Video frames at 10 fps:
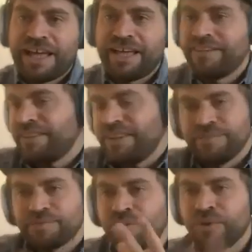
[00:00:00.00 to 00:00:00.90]
And, you
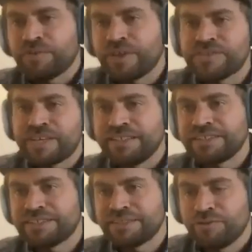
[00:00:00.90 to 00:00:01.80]
know, all of those things
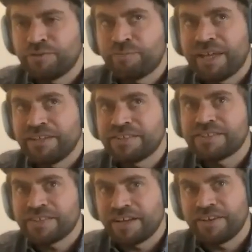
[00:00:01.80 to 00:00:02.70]
are sort of being
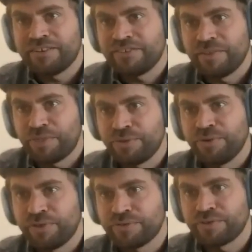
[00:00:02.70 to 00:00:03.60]
discussed and
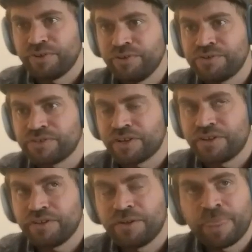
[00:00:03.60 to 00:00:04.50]
thought through.
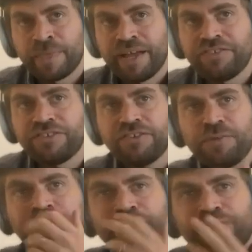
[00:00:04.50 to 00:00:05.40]
So it's just
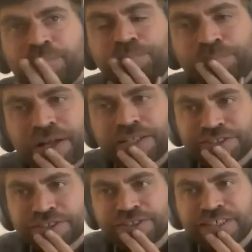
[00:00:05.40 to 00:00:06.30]
a bit of a
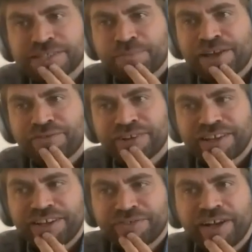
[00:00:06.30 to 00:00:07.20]
puzzle. It's a bit of a
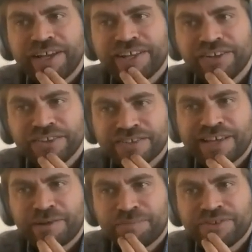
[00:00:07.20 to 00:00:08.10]
kind of high
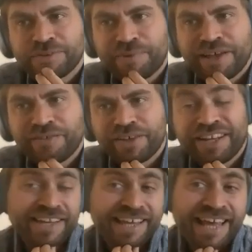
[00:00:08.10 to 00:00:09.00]
concept. It's a bit of a
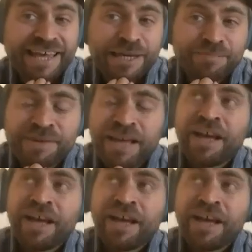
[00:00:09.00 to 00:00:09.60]
kind of game.